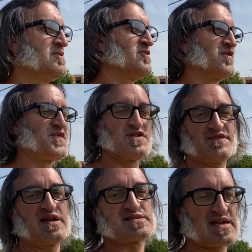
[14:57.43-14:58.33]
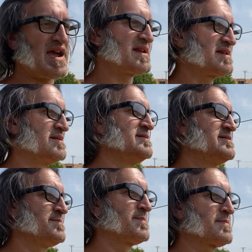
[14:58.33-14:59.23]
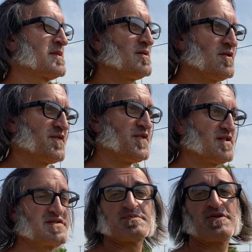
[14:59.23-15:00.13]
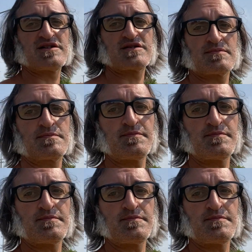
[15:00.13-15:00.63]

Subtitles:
or full of anxiety or full of depression?